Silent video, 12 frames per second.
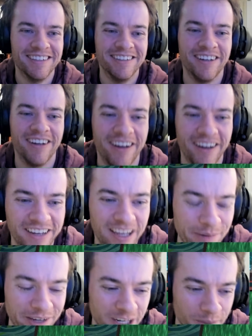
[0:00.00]
Oh, give
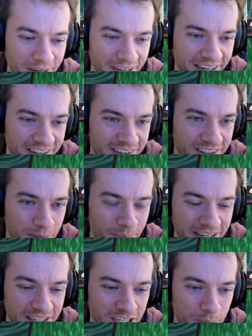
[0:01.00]
me a Gabite.
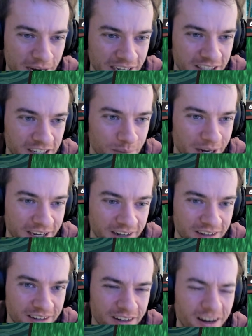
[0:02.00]
Gabite into Gabite into Gabite.
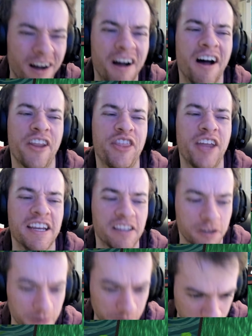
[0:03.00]
Oh, thank
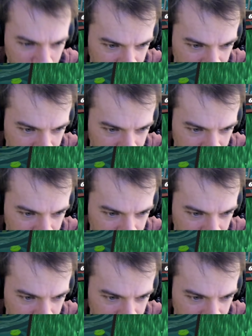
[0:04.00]
you.